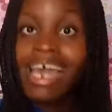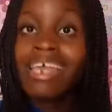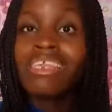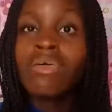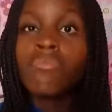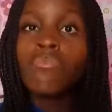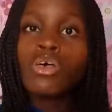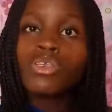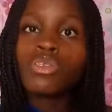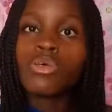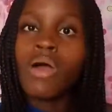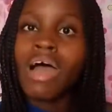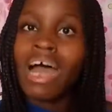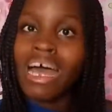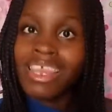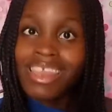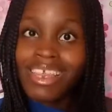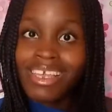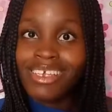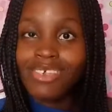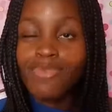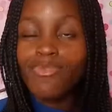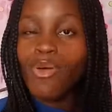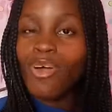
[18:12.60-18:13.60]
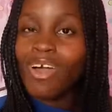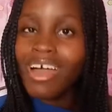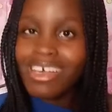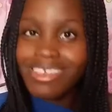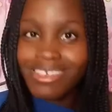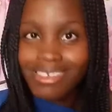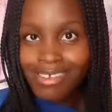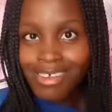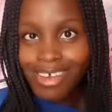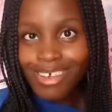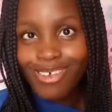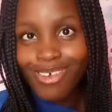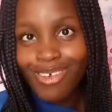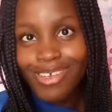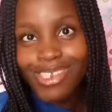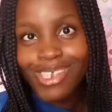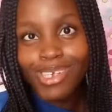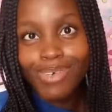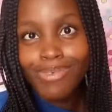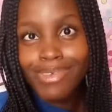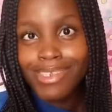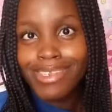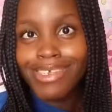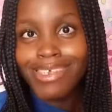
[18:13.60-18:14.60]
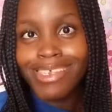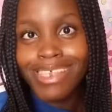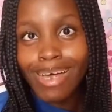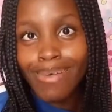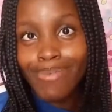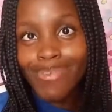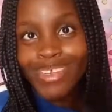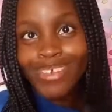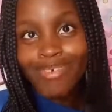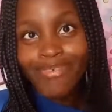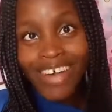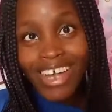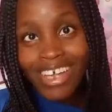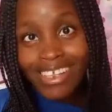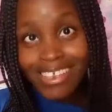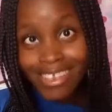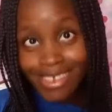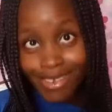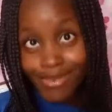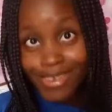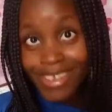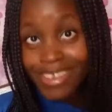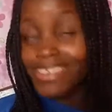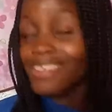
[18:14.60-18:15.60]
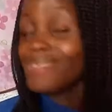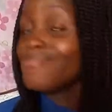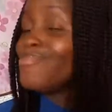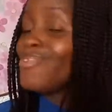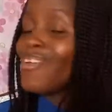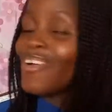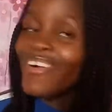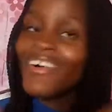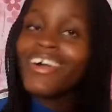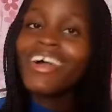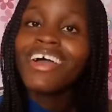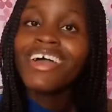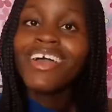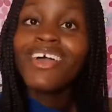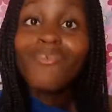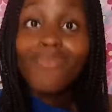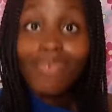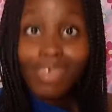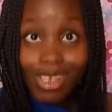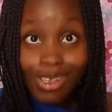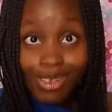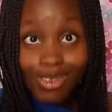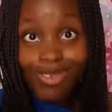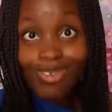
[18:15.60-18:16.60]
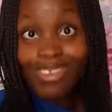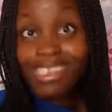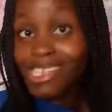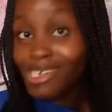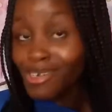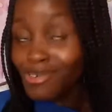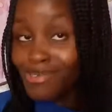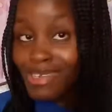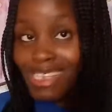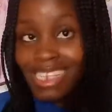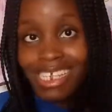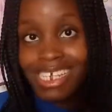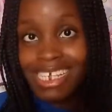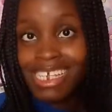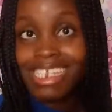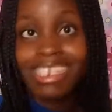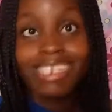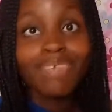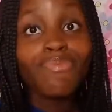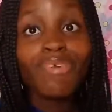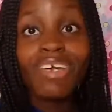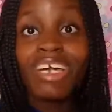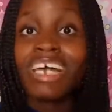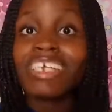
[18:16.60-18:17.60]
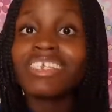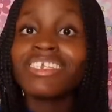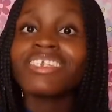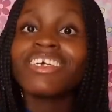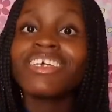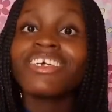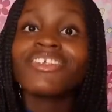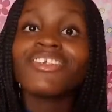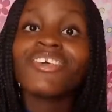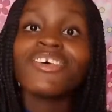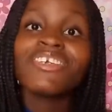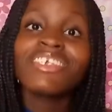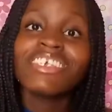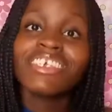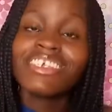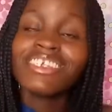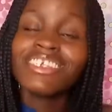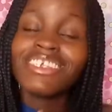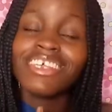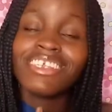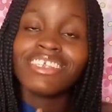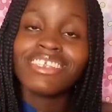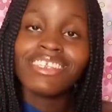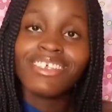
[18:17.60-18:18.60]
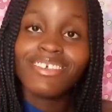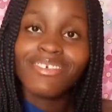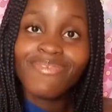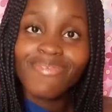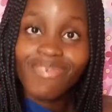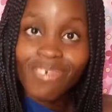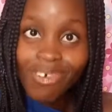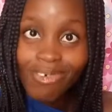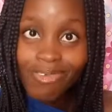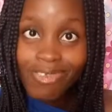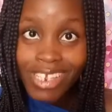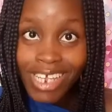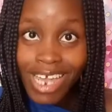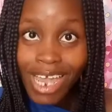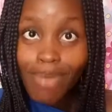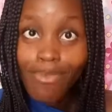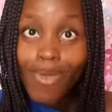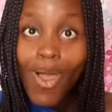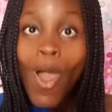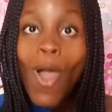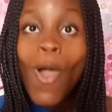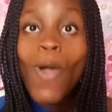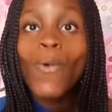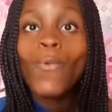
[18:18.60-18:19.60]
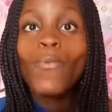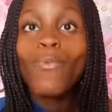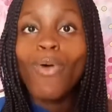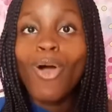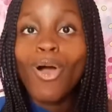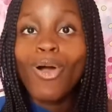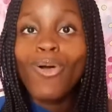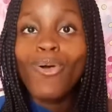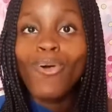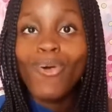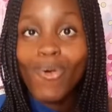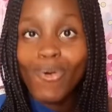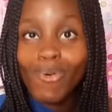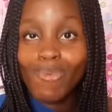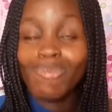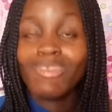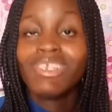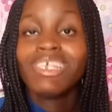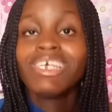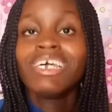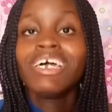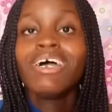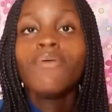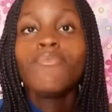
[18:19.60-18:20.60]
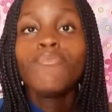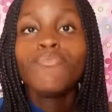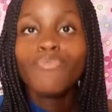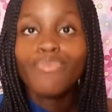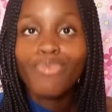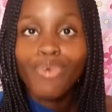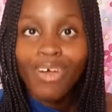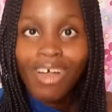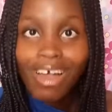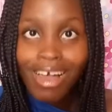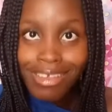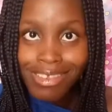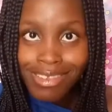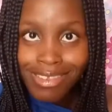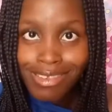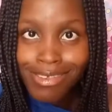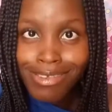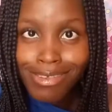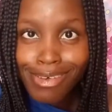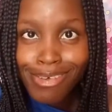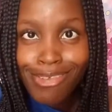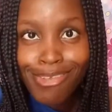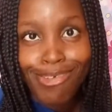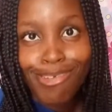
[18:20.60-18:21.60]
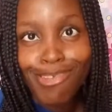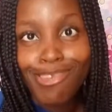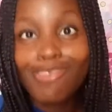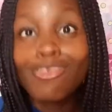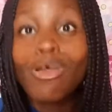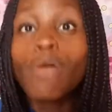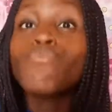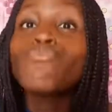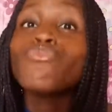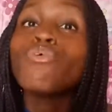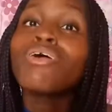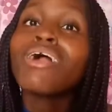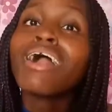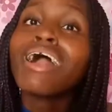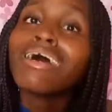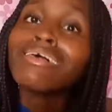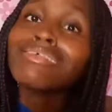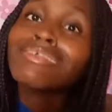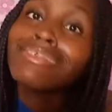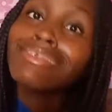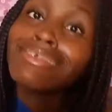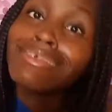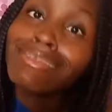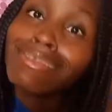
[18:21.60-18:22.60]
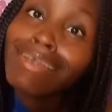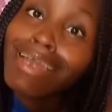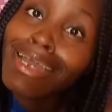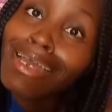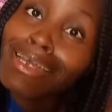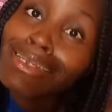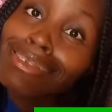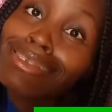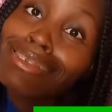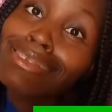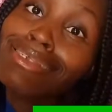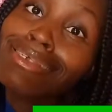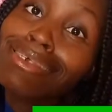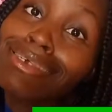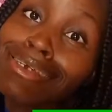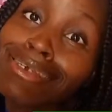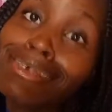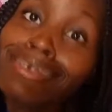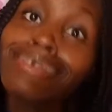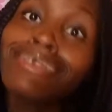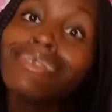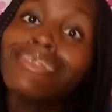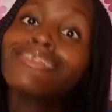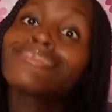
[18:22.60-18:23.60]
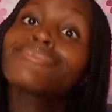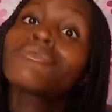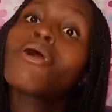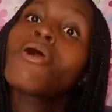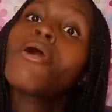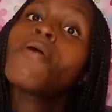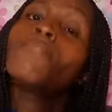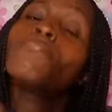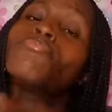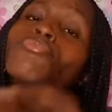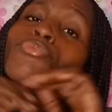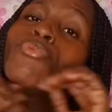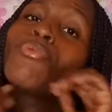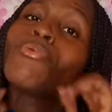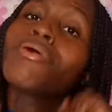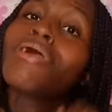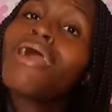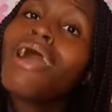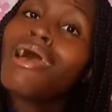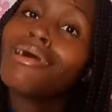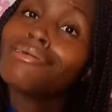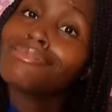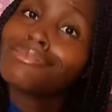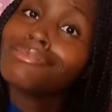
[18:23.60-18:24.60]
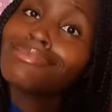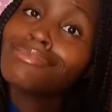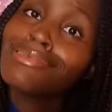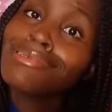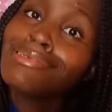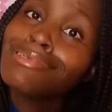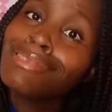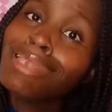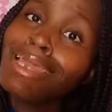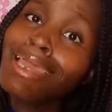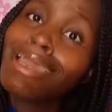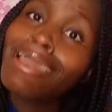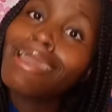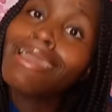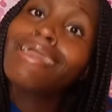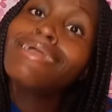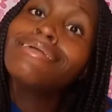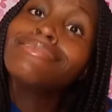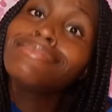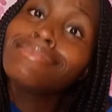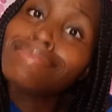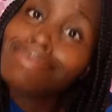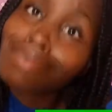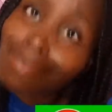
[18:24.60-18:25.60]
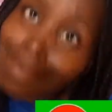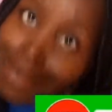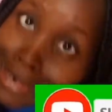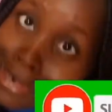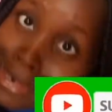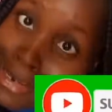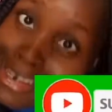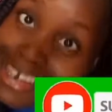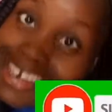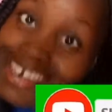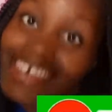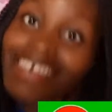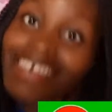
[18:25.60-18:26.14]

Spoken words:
Let me also have this procrastination, deal with it. I'm still fighting with it, but we need to deal with it. Procrastination is the thief of time. Work on procrastination. Stop procrastinating. Stop procrastinating.